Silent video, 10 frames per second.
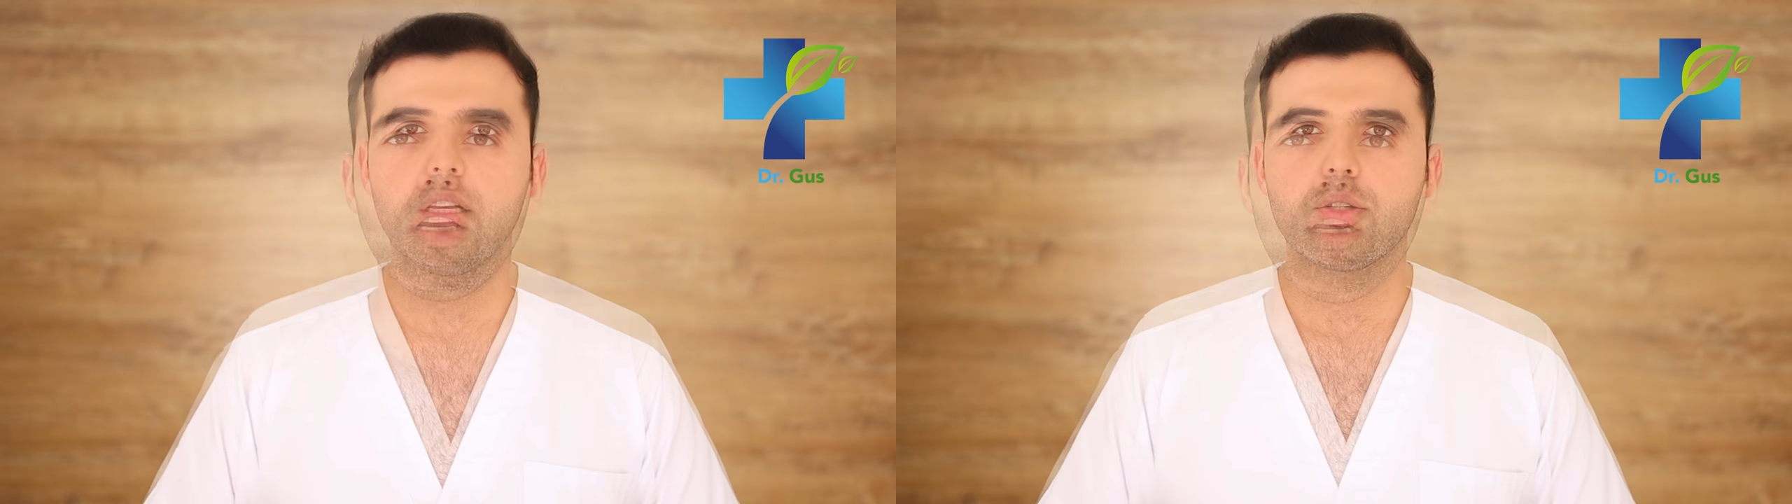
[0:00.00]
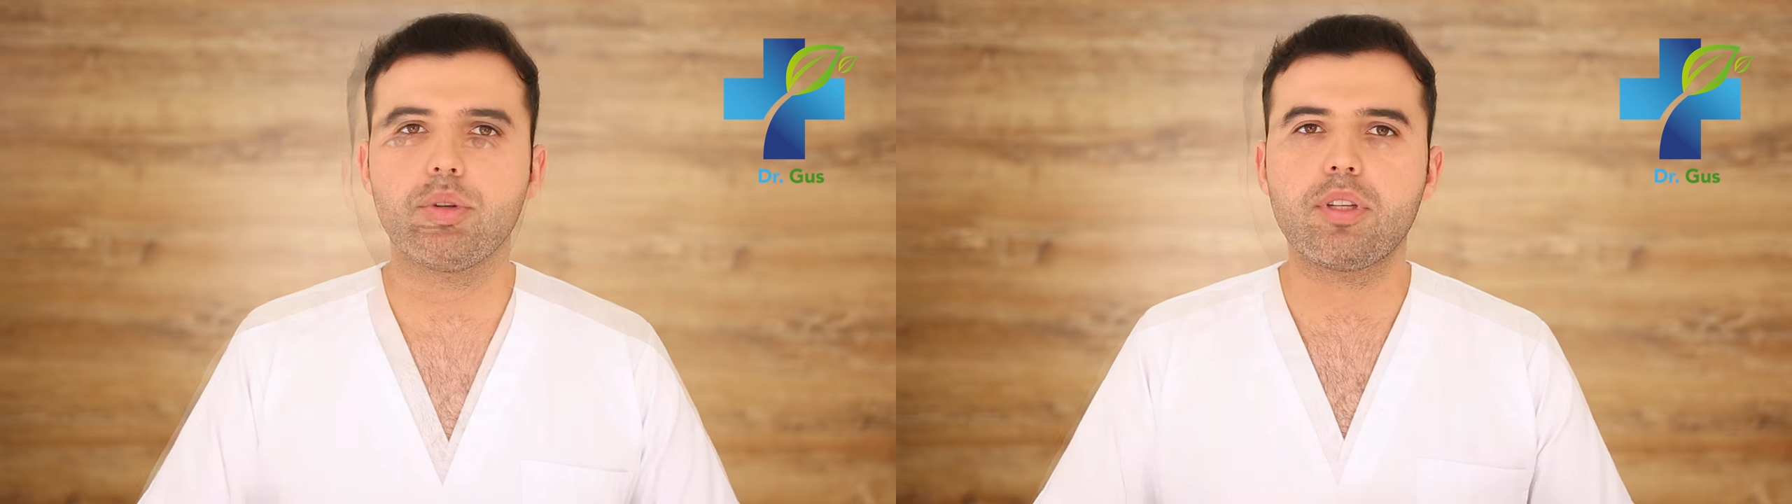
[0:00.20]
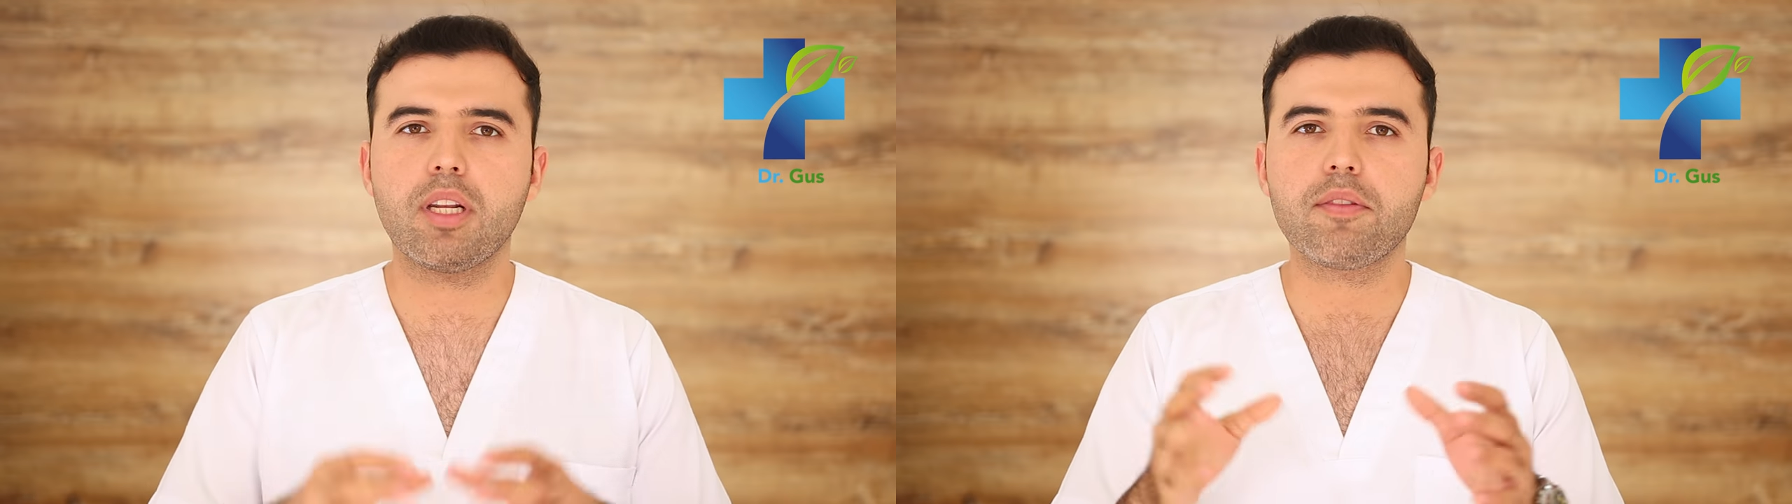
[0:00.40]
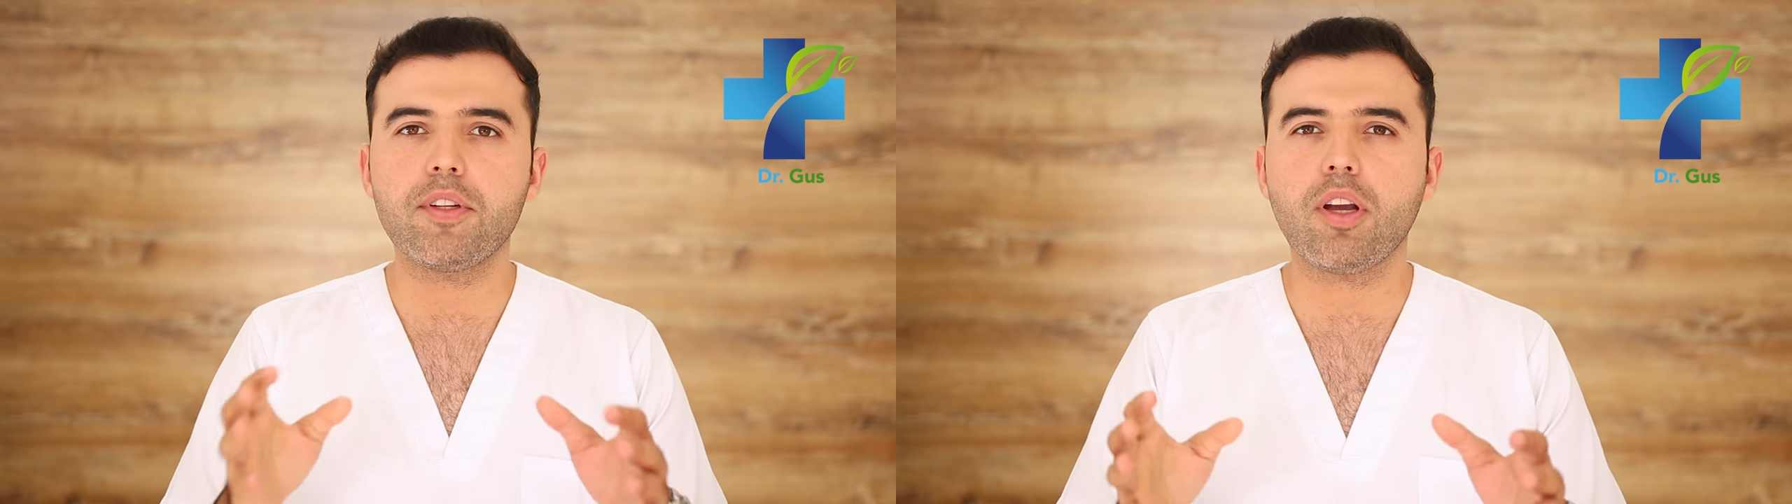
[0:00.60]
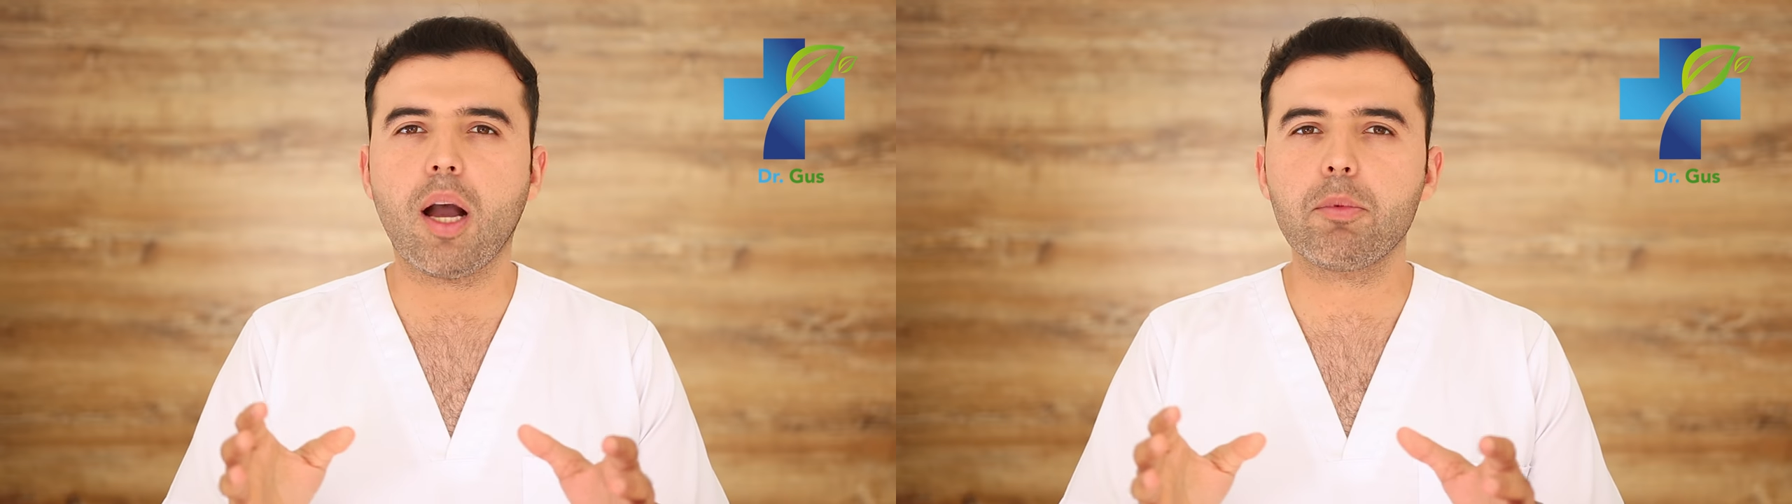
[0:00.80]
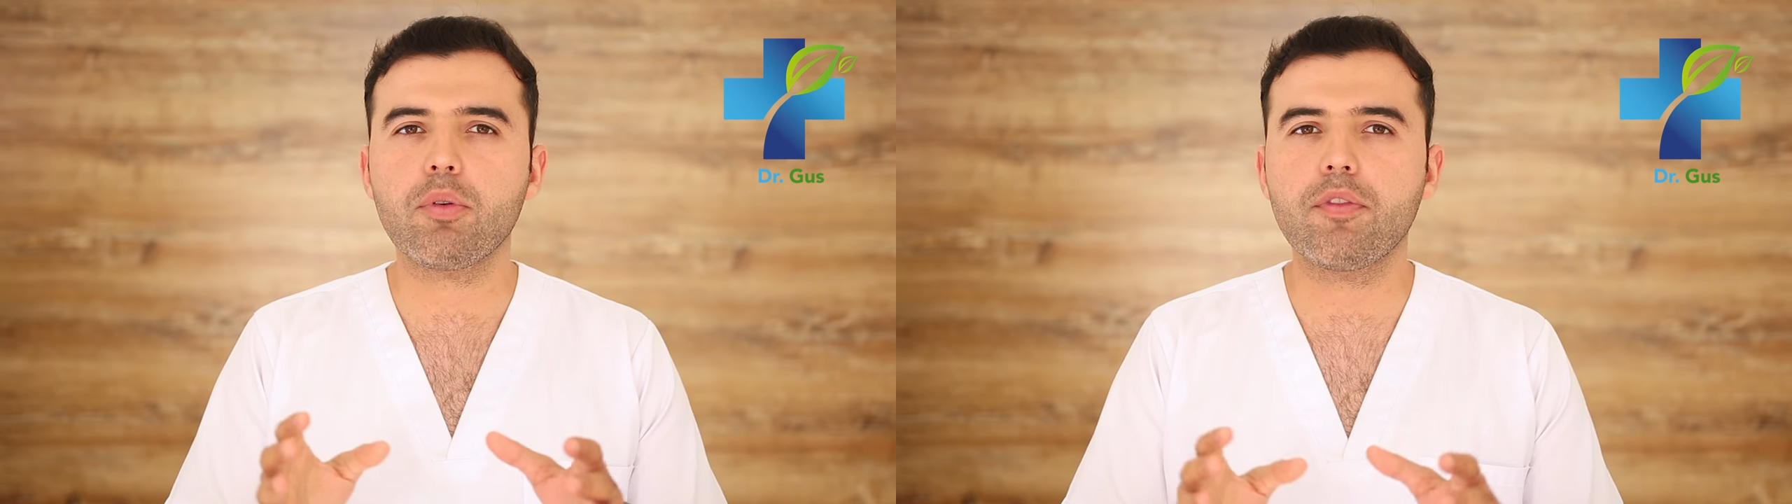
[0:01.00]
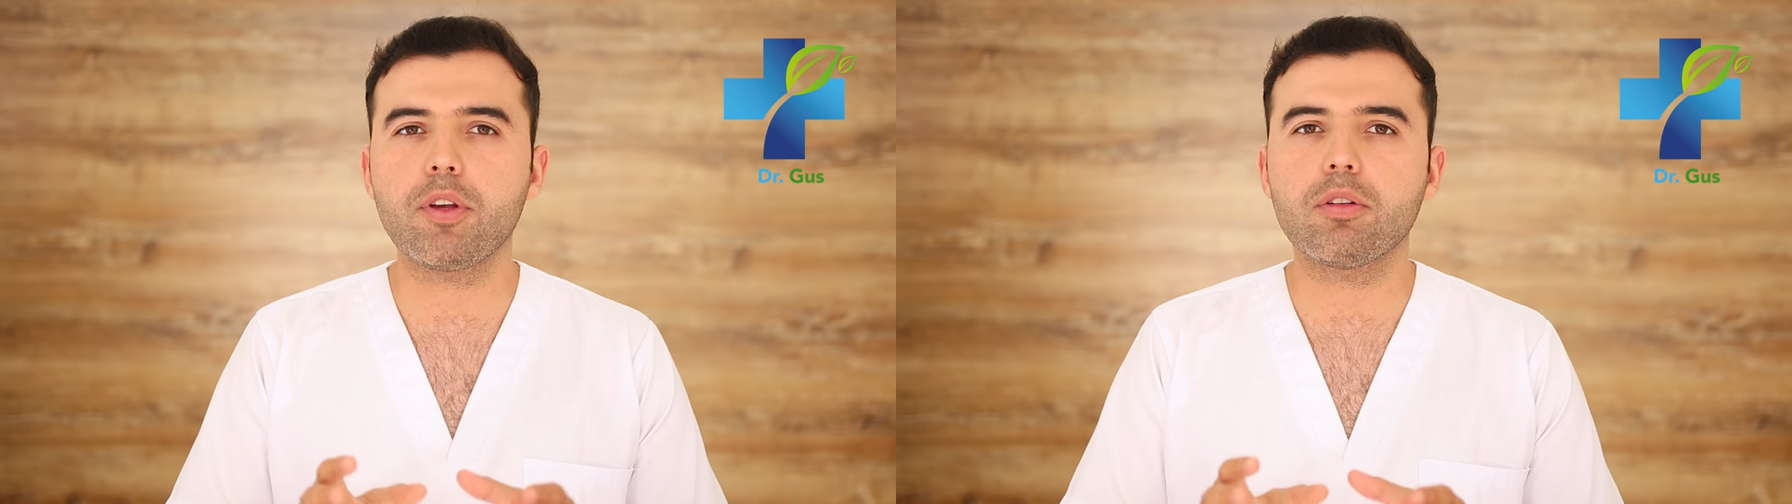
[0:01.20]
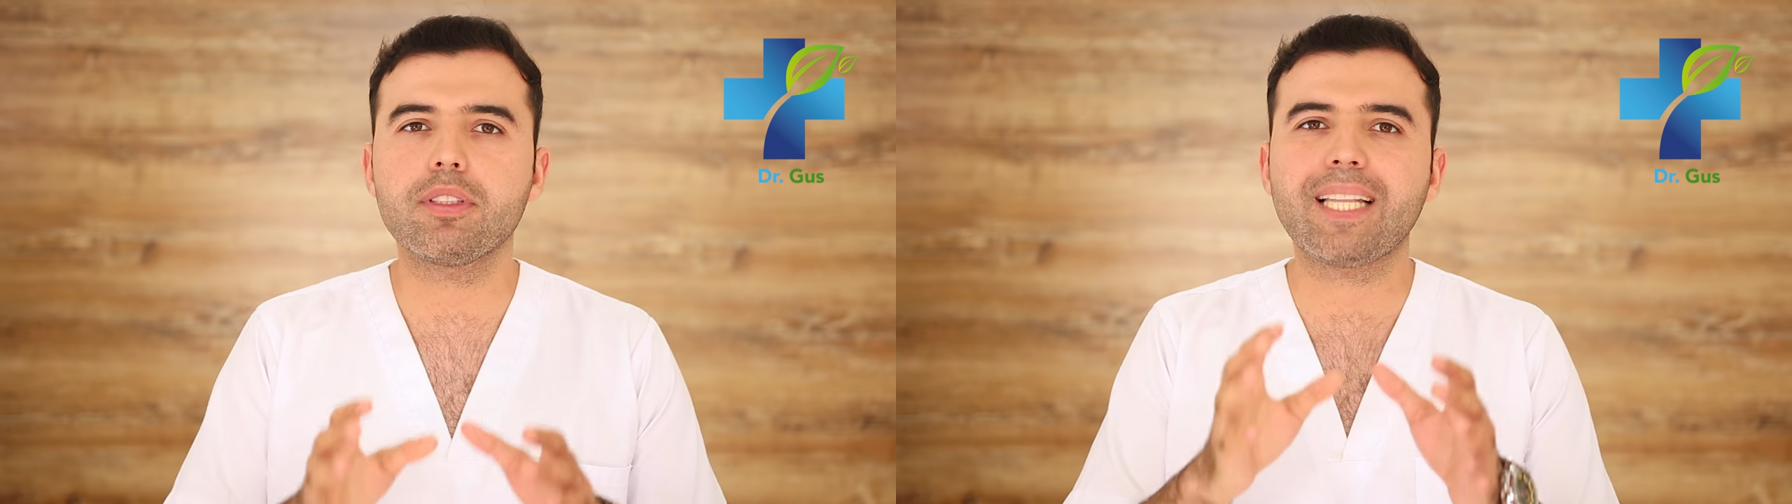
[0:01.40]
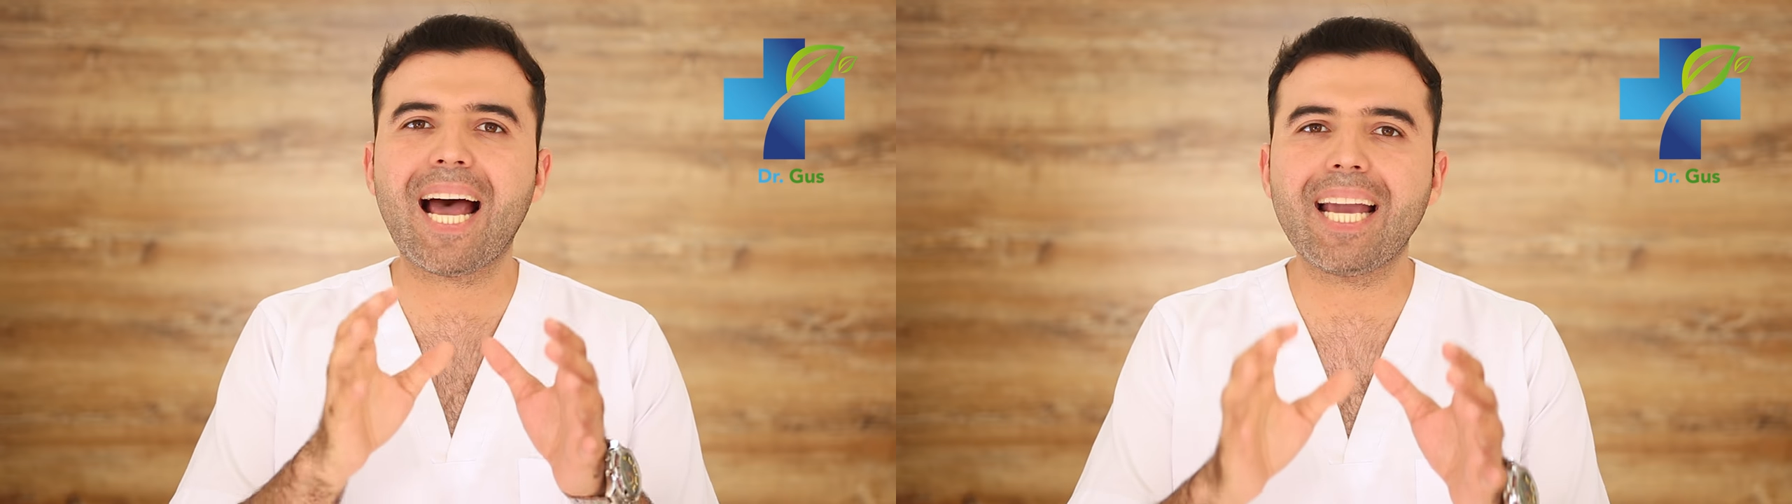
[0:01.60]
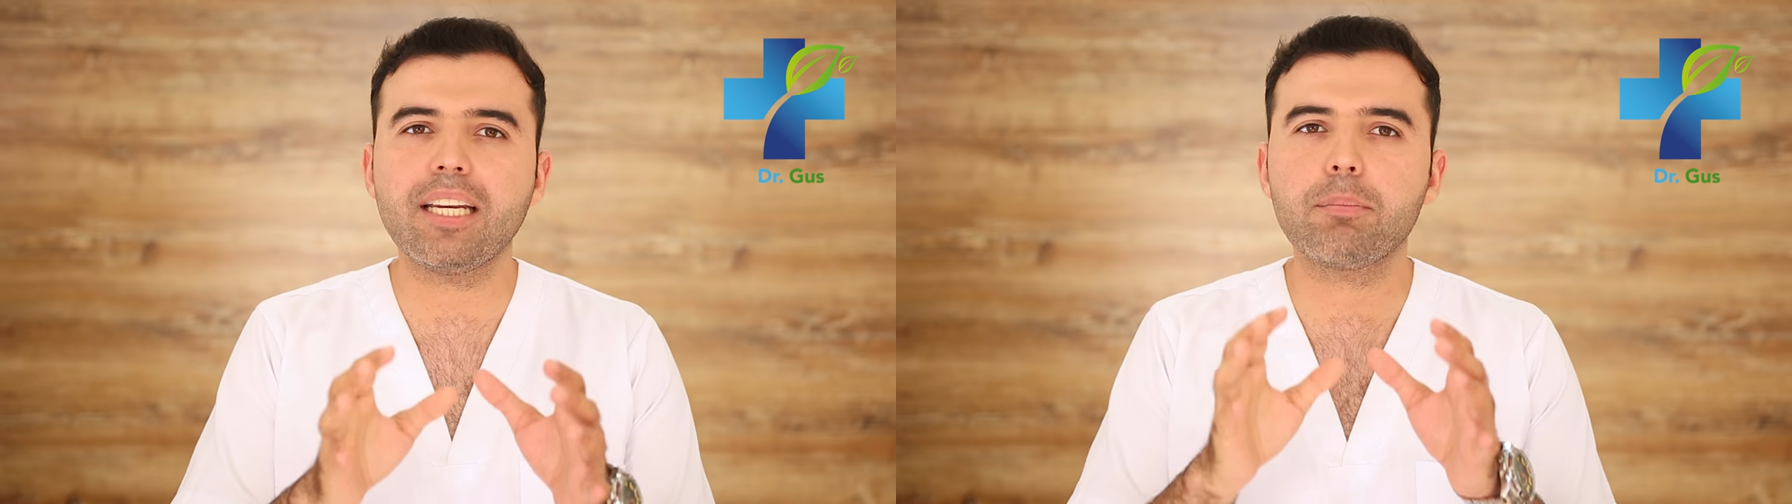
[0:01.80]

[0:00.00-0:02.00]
So in today's video, I'm going to reveal nine